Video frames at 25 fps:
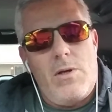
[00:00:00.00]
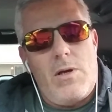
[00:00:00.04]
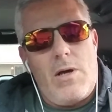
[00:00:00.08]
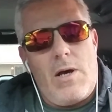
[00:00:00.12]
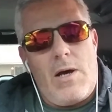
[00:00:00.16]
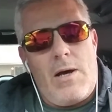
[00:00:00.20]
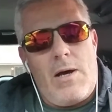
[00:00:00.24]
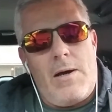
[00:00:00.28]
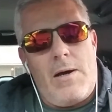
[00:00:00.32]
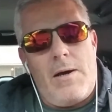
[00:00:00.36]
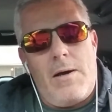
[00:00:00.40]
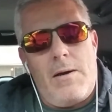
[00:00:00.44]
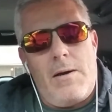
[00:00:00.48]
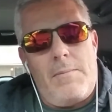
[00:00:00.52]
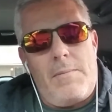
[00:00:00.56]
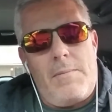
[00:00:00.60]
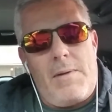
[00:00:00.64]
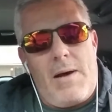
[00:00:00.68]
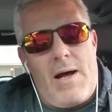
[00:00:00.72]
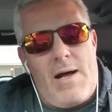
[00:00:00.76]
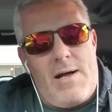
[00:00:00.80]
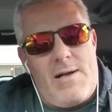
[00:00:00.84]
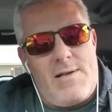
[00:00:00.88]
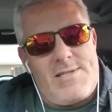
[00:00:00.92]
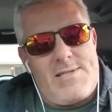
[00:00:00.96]

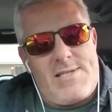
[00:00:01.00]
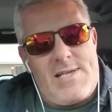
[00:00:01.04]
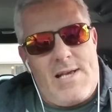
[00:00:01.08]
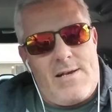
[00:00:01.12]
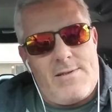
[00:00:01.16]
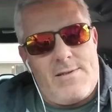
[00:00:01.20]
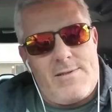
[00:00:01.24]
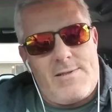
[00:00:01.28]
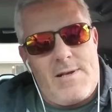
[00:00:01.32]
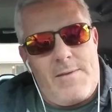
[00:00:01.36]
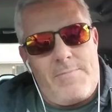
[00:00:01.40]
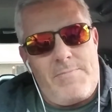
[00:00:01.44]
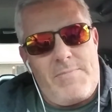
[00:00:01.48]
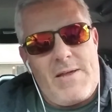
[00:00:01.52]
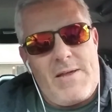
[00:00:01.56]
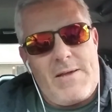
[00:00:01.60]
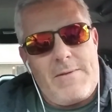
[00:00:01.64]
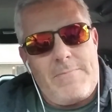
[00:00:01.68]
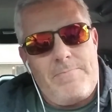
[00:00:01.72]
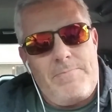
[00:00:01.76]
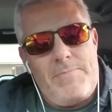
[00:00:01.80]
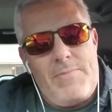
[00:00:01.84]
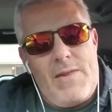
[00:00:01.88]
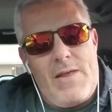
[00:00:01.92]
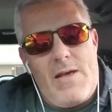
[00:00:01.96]
I'll sell
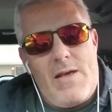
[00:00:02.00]
something.